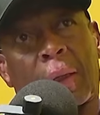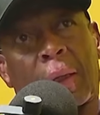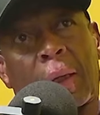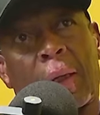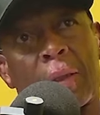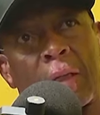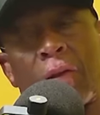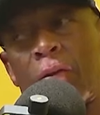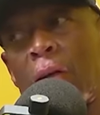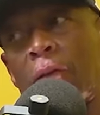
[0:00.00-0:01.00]
Kaizer
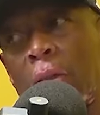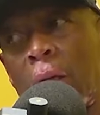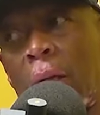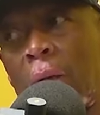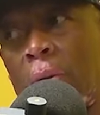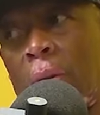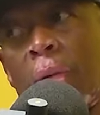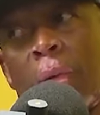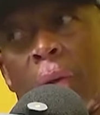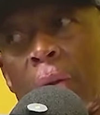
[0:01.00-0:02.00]
Chiefs after Sundowns
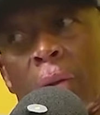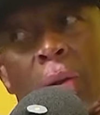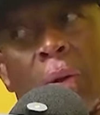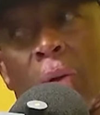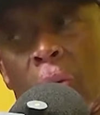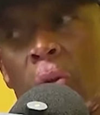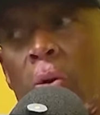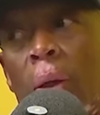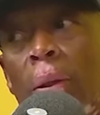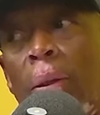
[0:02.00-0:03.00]
got good
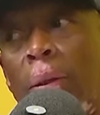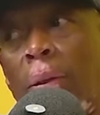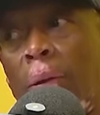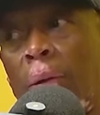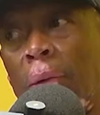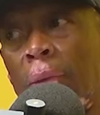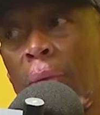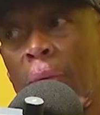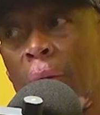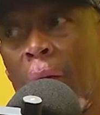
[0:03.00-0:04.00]
squad. Okay.
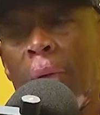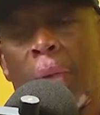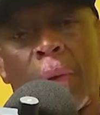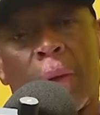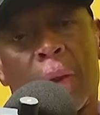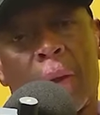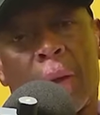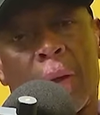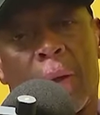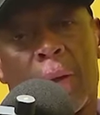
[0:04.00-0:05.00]
Ne? Yeah.
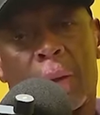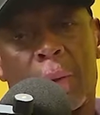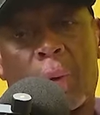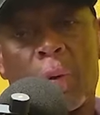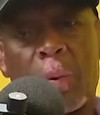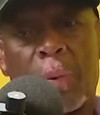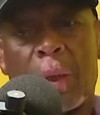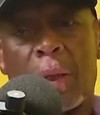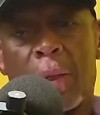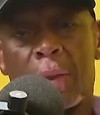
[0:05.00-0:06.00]
The problem here
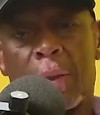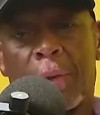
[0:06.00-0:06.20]
is